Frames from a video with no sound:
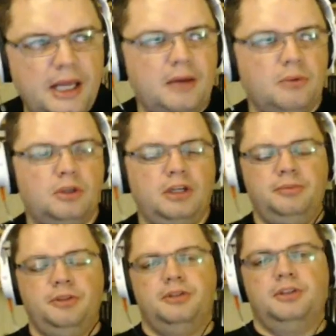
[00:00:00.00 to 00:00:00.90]
What I've
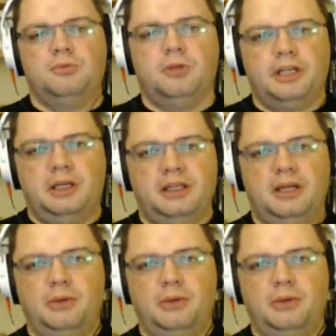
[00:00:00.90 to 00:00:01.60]
been doing is working on that